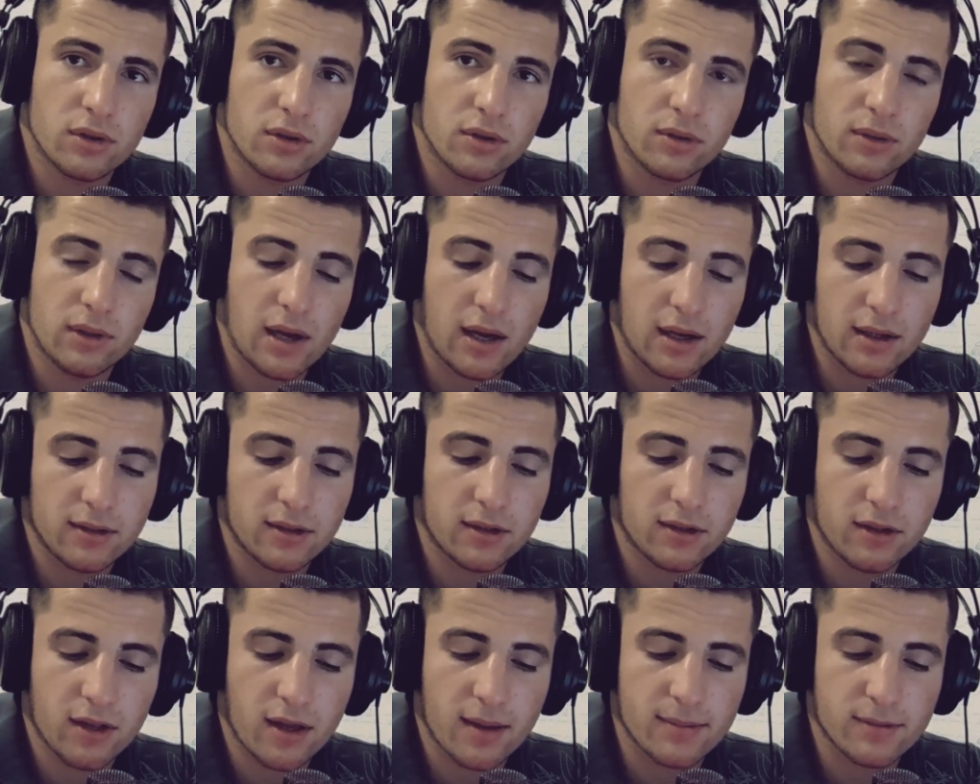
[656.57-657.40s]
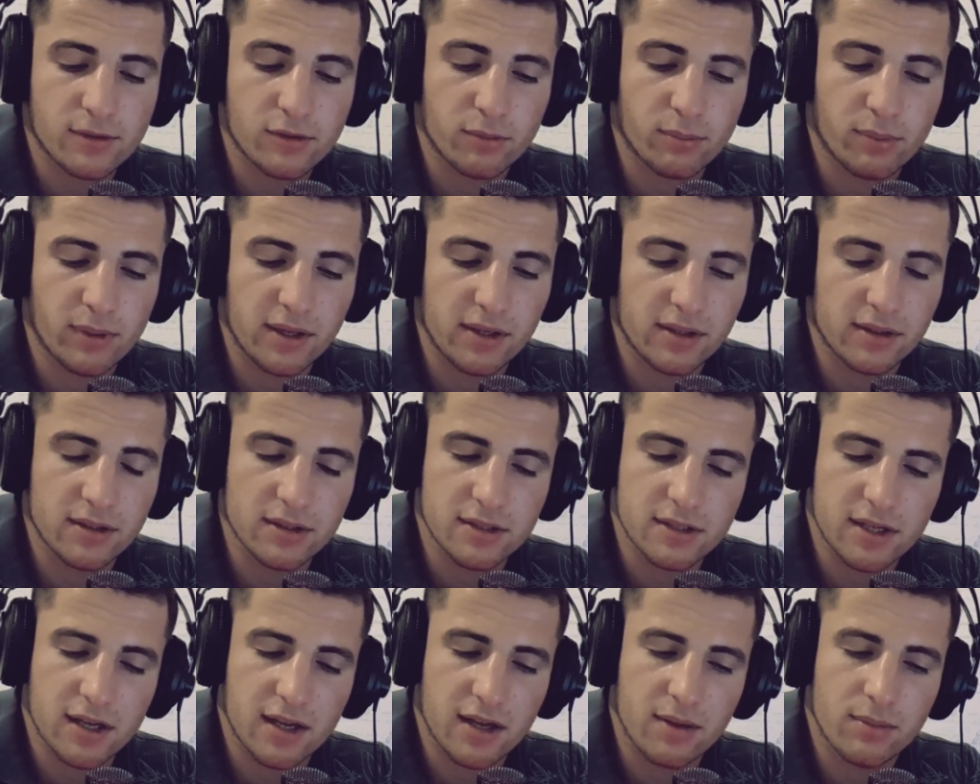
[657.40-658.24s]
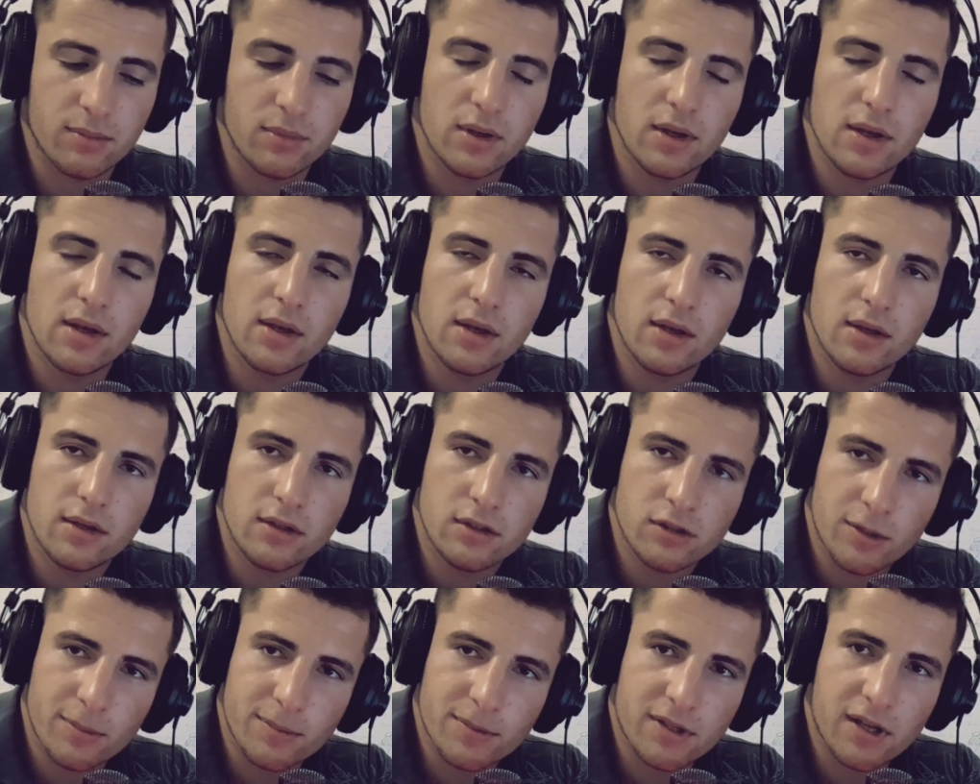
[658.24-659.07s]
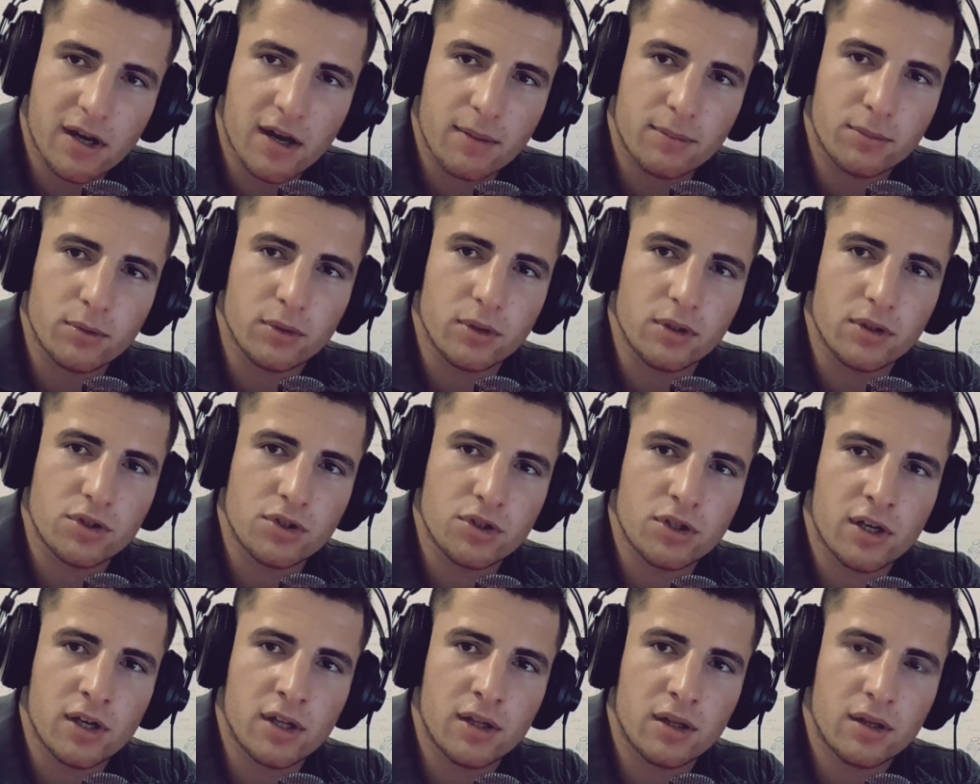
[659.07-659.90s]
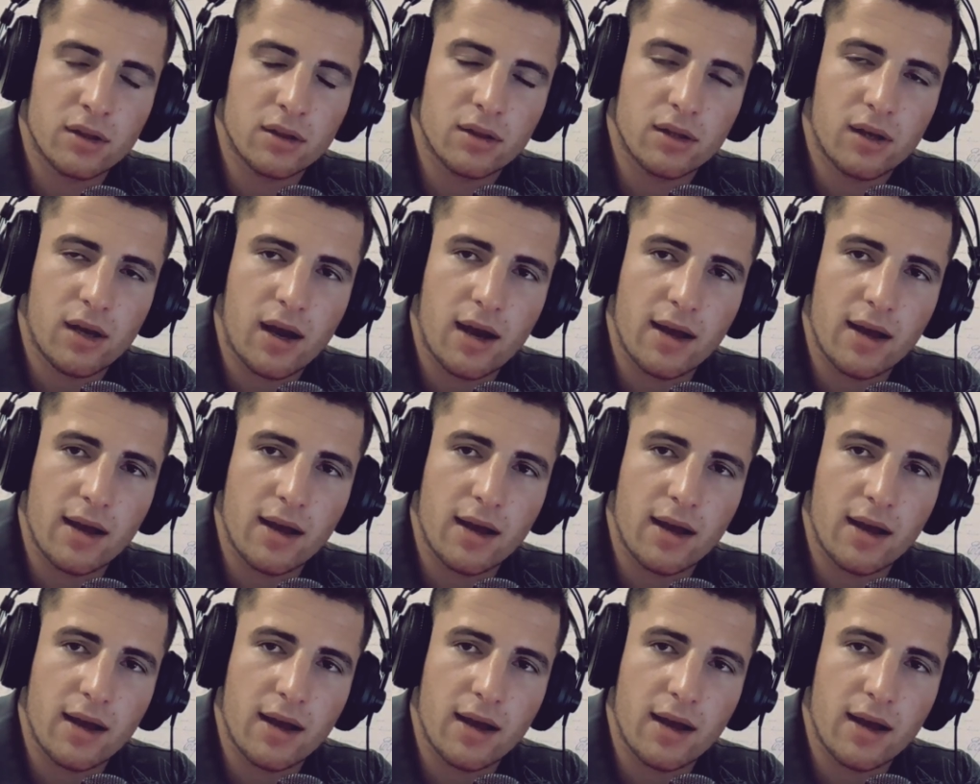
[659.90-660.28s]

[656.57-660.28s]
on other types of playing this game. Subscribe to this channel.